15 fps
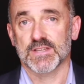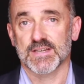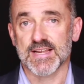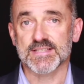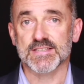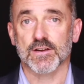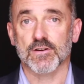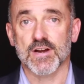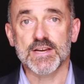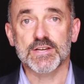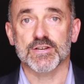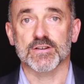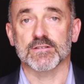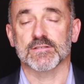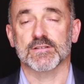the
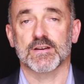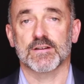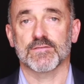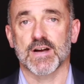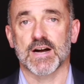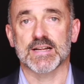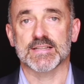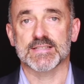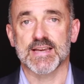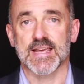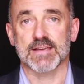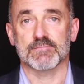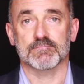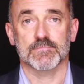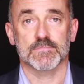desecration of God's
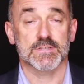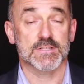name,